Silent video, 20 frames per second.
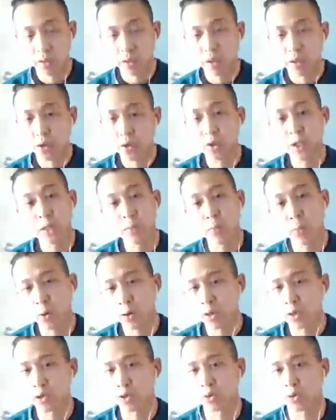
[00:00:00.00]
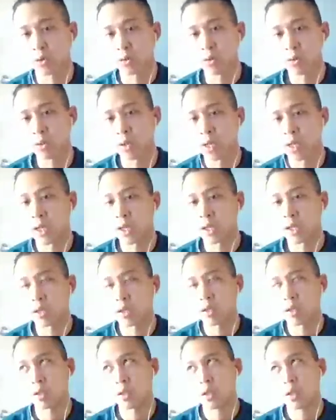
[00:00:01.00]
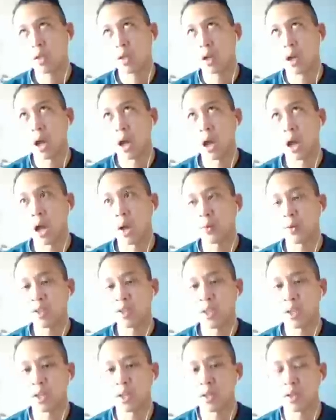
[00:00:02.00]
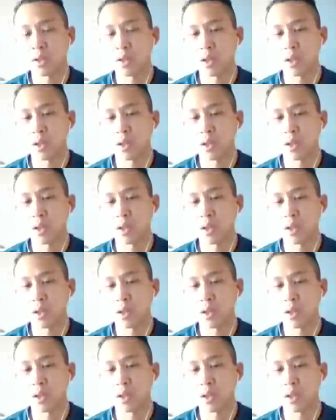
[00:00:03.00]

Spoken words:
You need more control, and I would say,